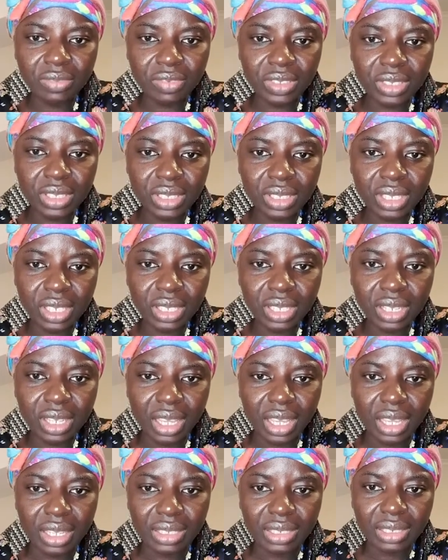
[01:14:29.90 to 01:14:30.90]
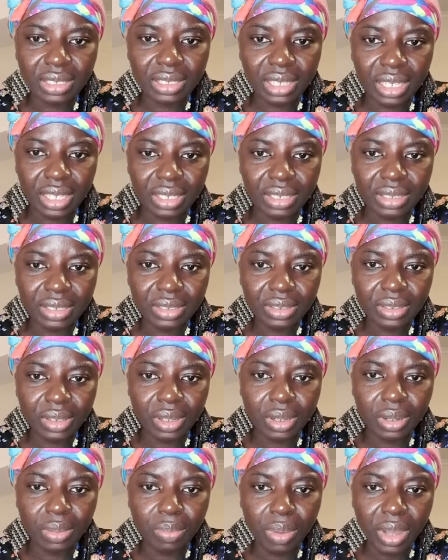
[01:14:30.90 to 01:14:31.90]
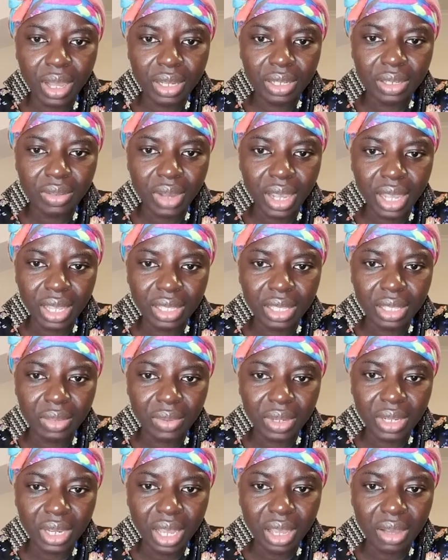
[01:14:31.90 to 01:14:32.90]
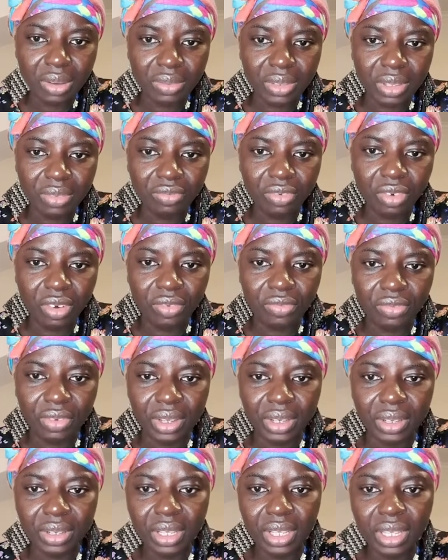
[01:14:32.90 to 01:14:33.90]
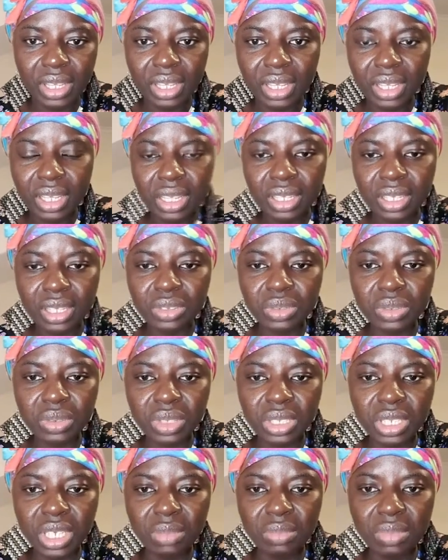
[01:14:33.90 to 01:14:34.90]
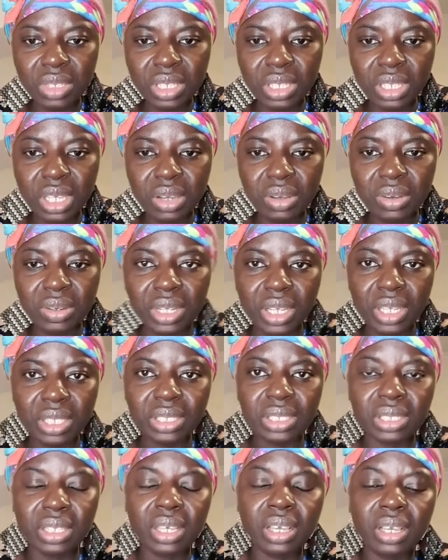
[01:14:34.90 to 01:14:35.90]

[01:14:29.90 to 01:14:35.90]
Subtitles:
visited and then go back quietly without involving the social media on it.